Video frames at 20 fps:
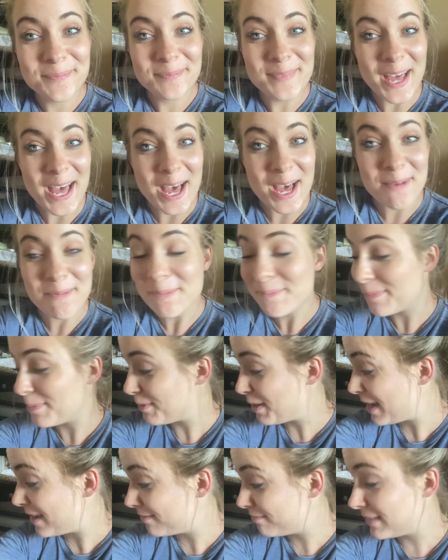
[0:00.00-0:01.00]
um,
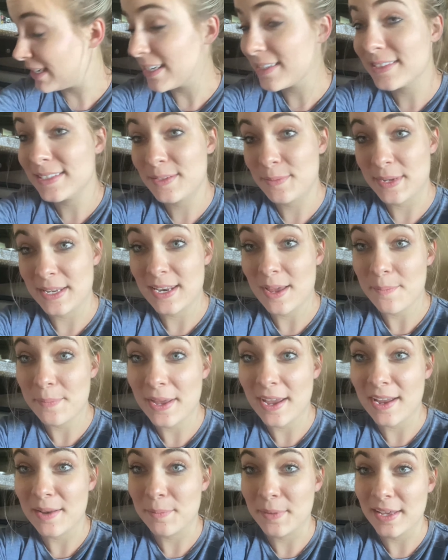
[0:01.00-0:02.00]
right next to me, not
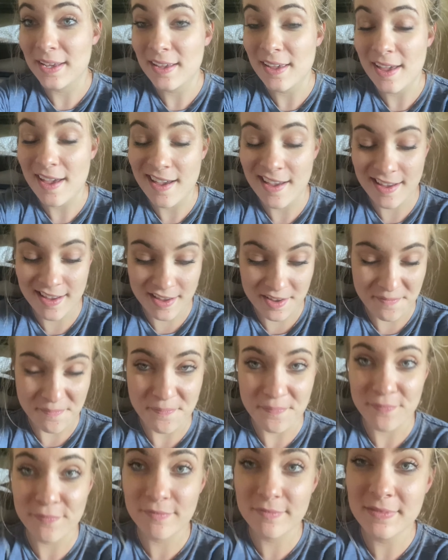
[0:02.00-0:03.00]
behind me.
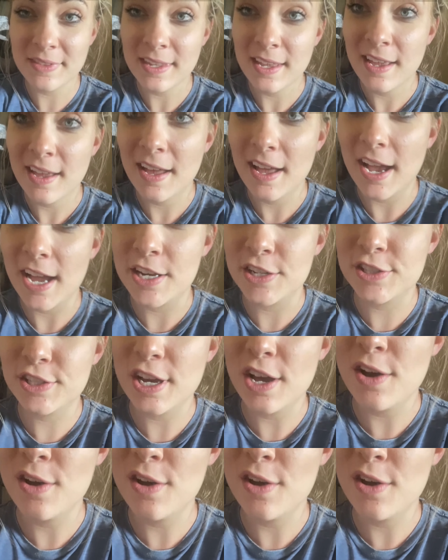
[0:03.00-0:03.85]
Um, I just got